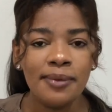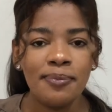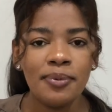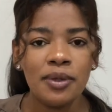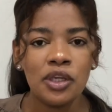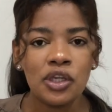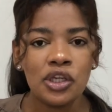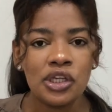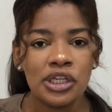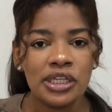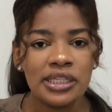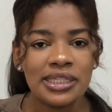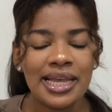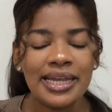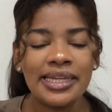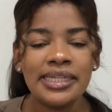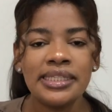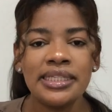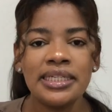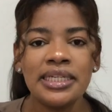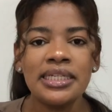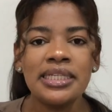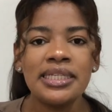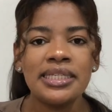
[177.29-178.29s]
because I
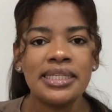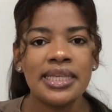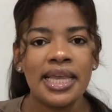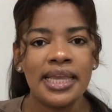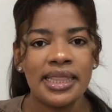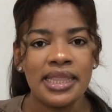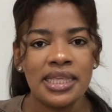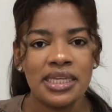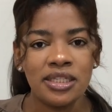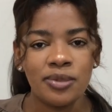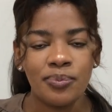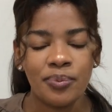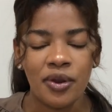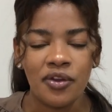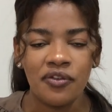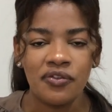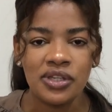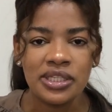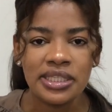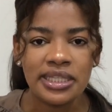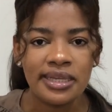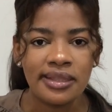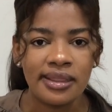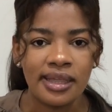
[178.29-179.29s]
did say this previously,